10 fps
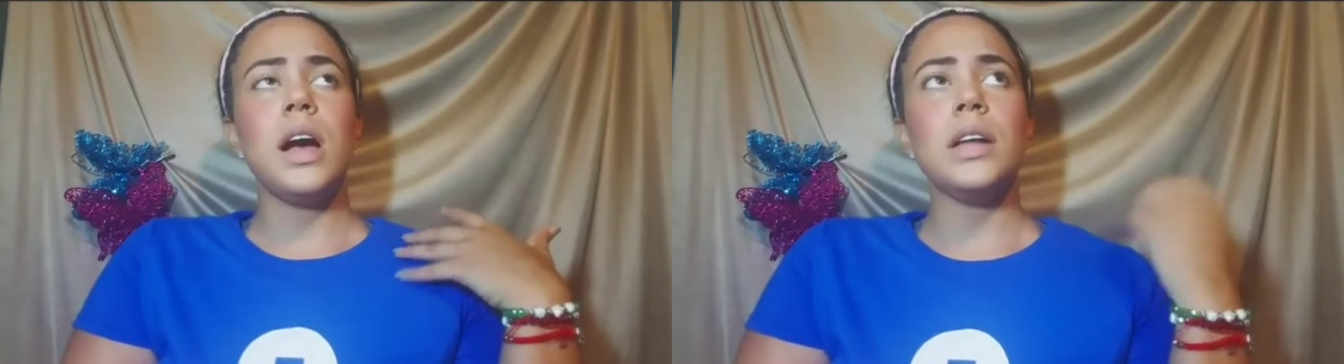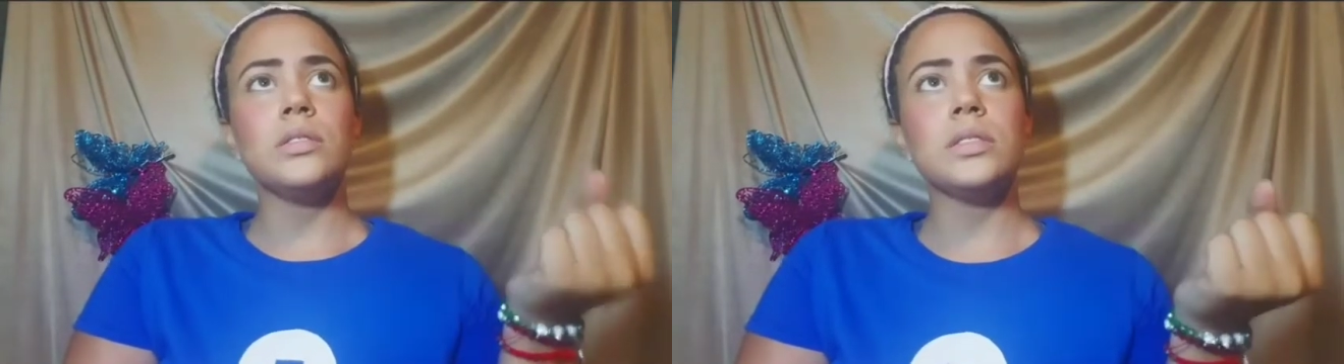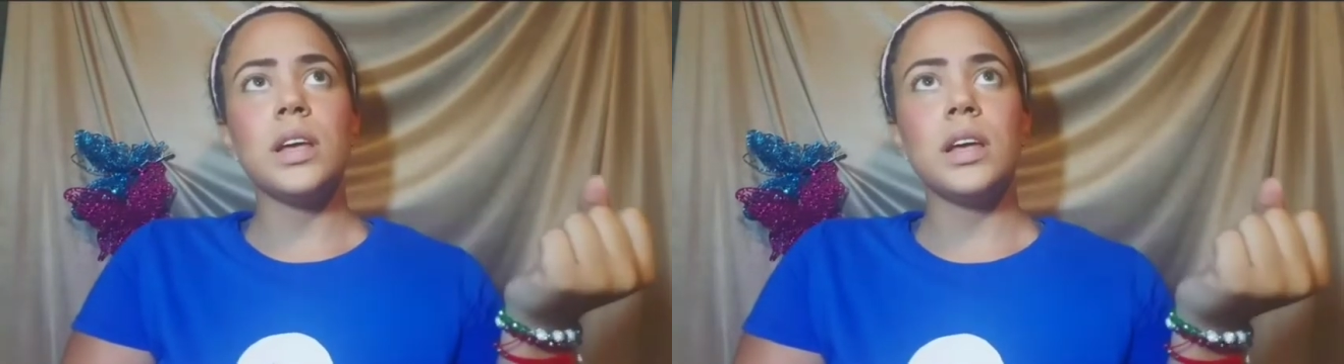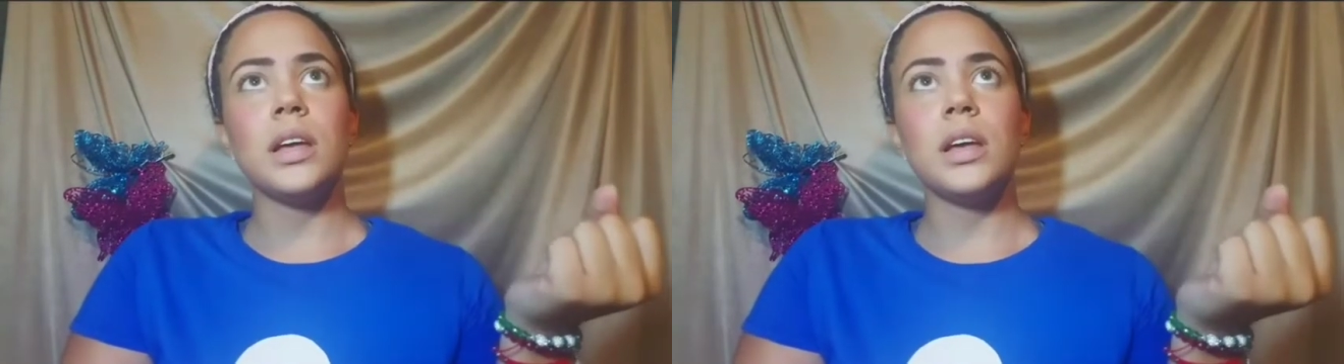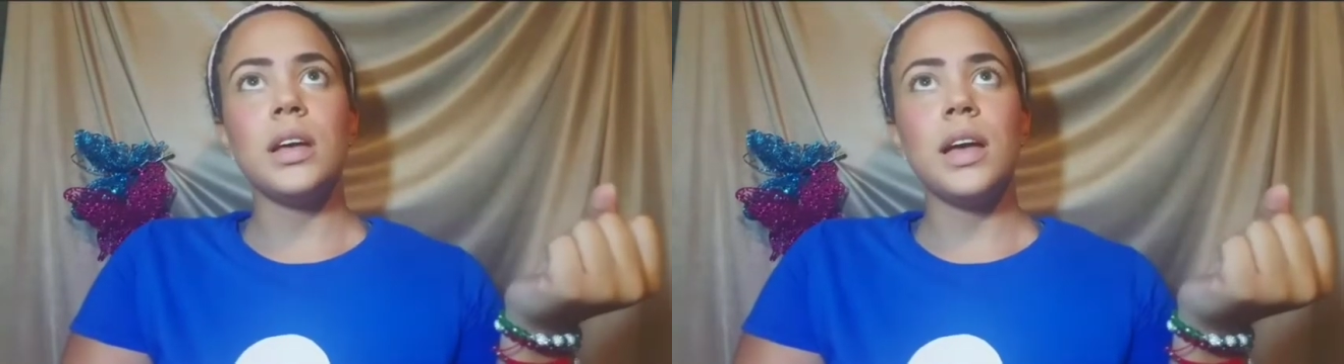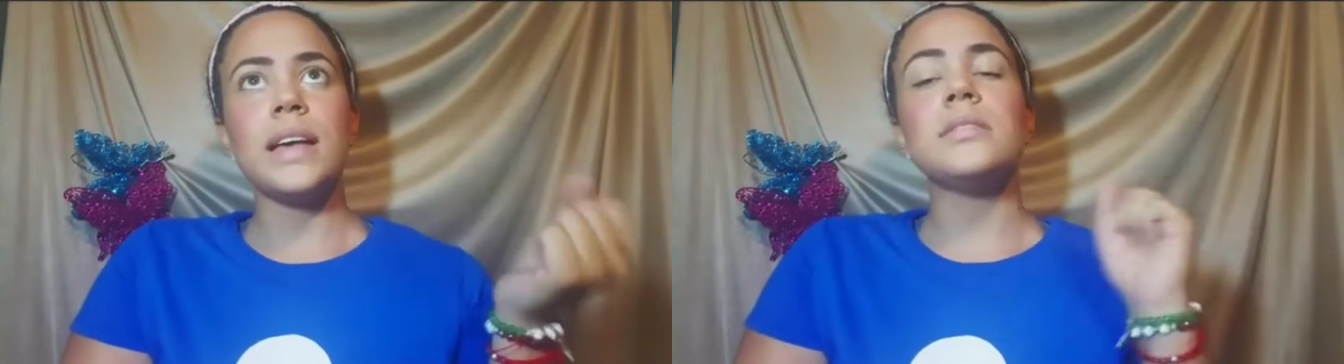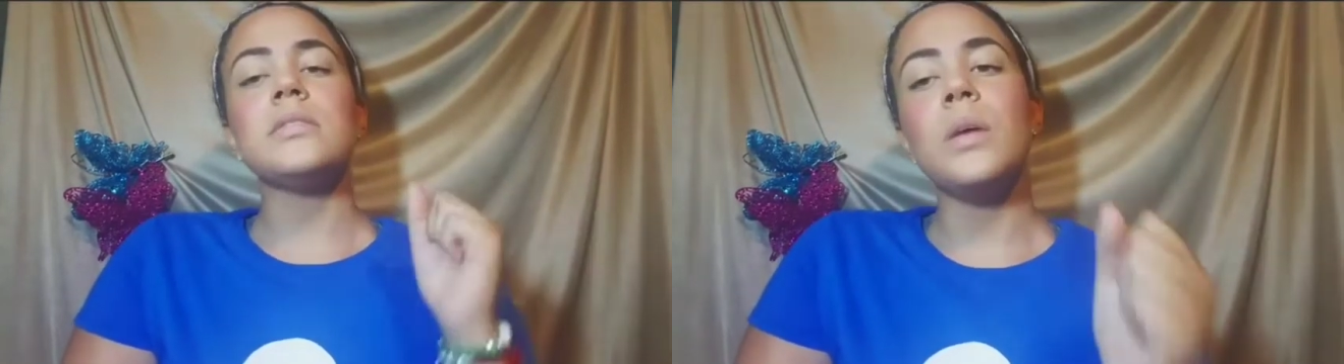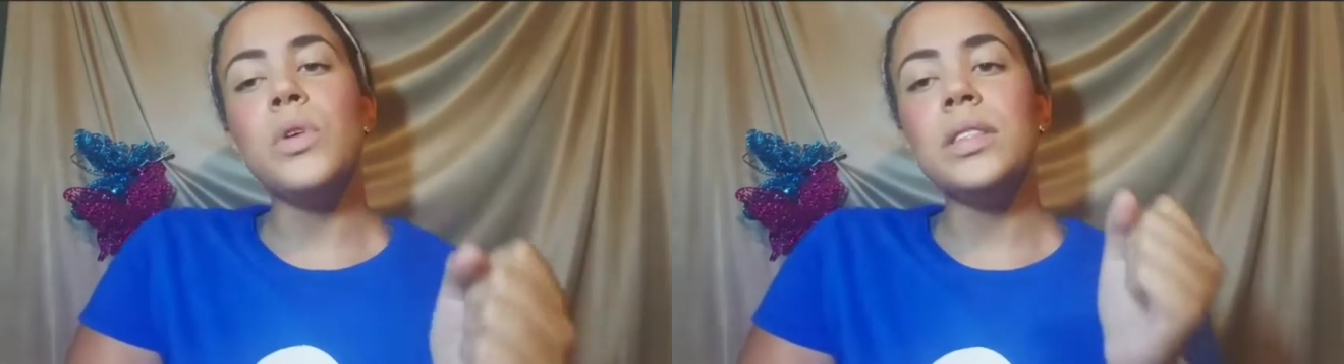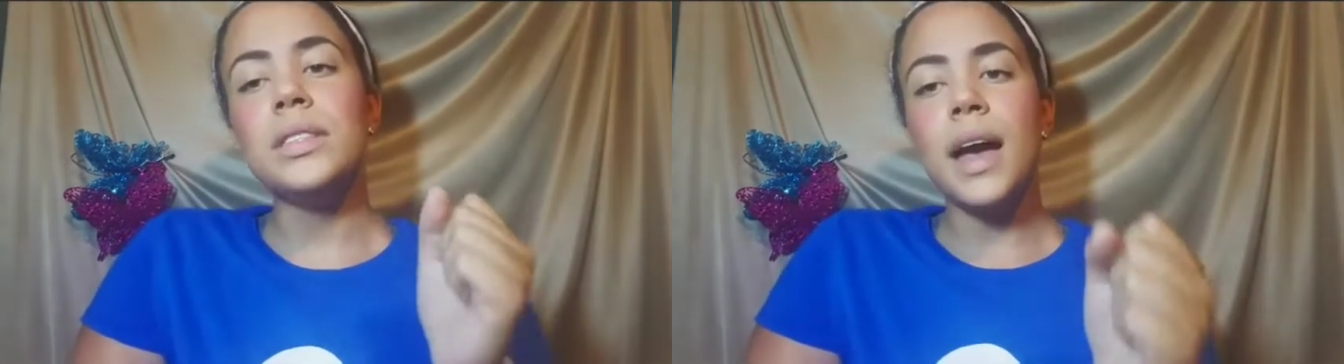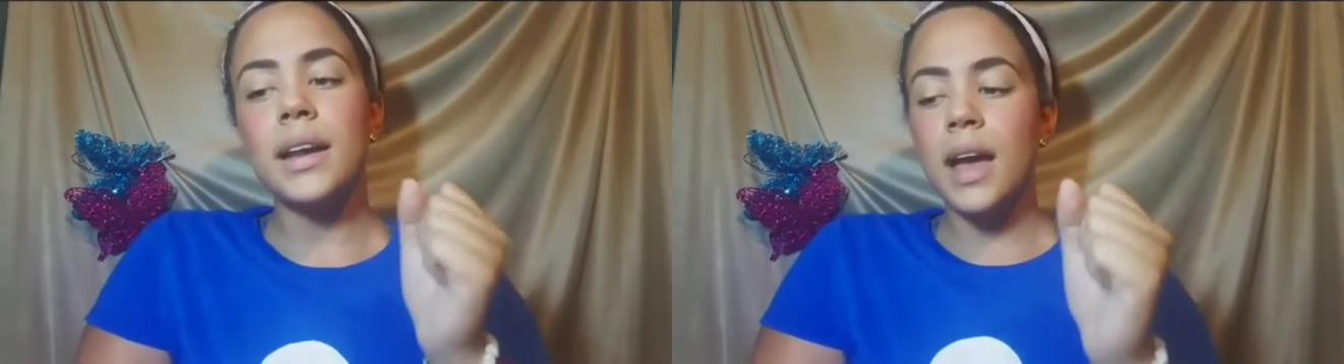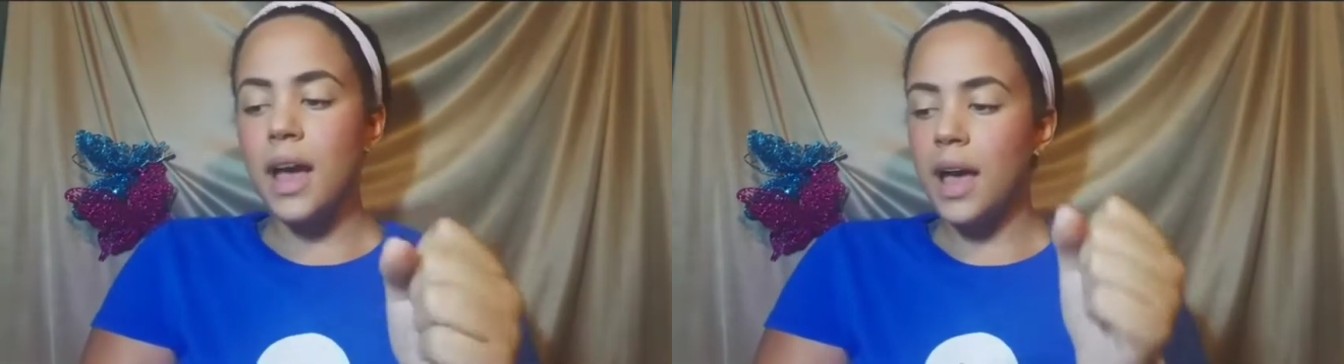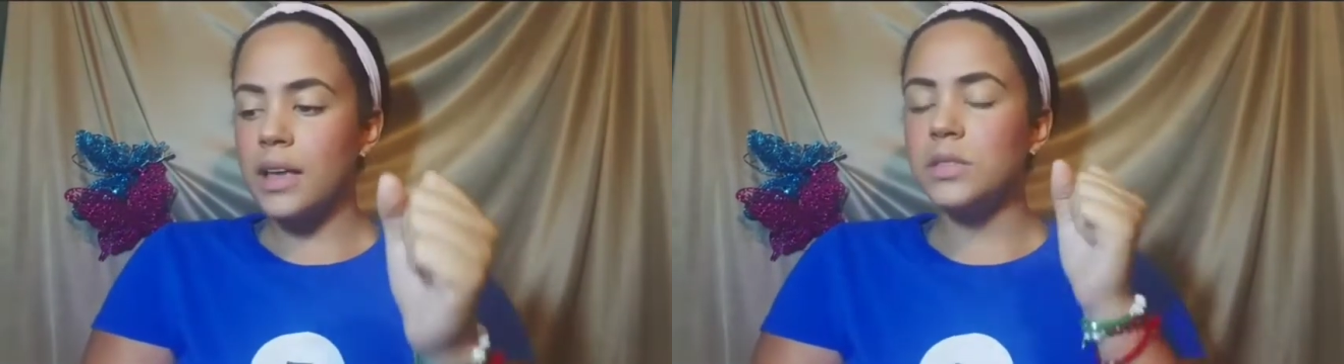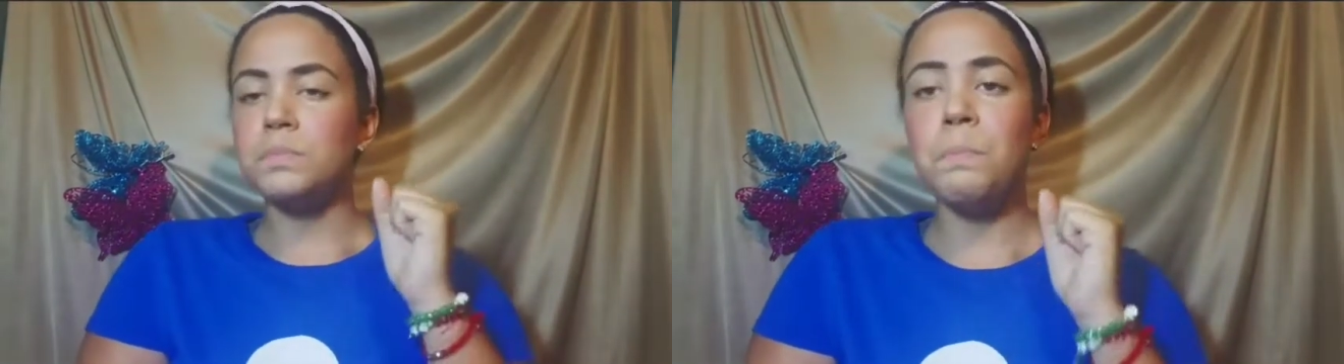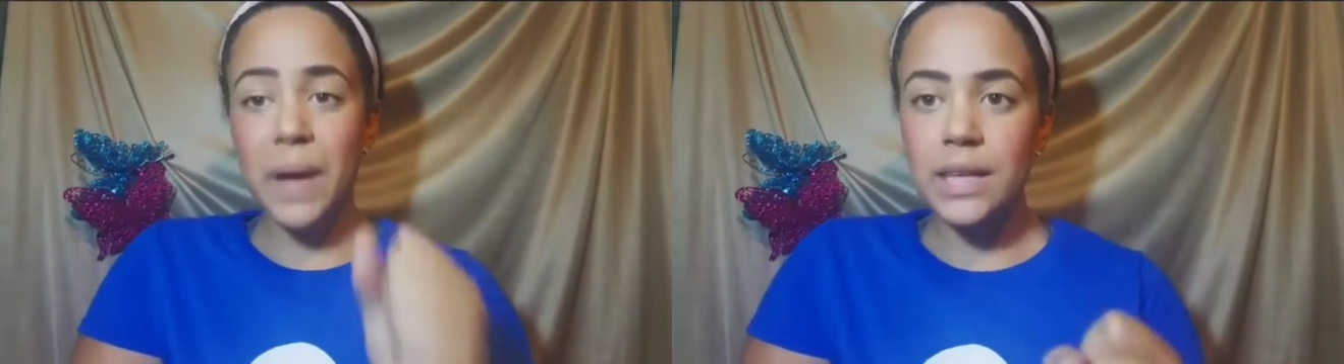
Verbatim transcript: how do you say, as someone that has